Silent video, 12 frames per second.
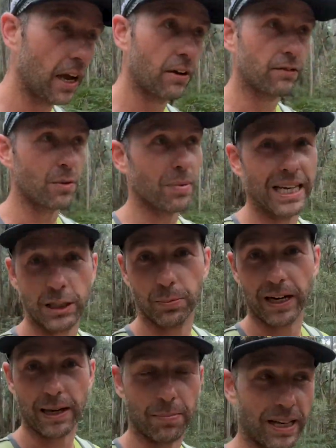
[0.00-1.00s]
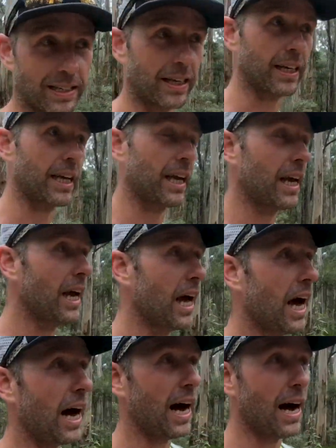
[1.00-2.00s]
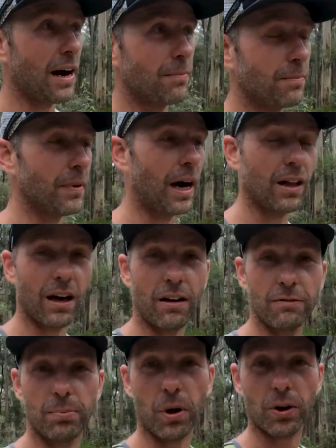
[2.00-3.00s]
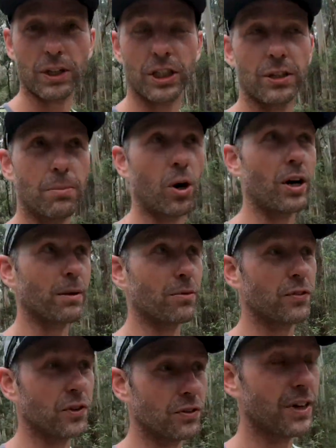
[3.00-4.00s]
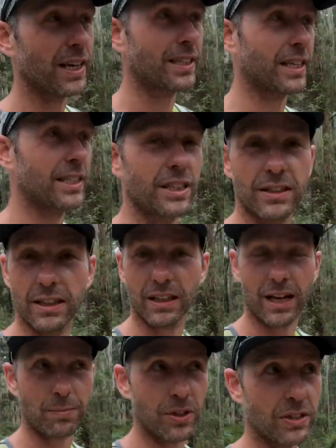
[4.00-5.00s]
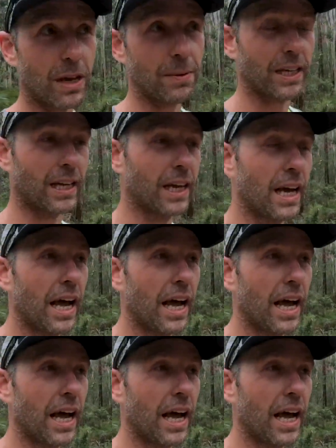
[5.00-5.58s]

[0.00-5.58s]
For me it's pretty basic. I'll have porridge in the morning before the race just to line my stomach,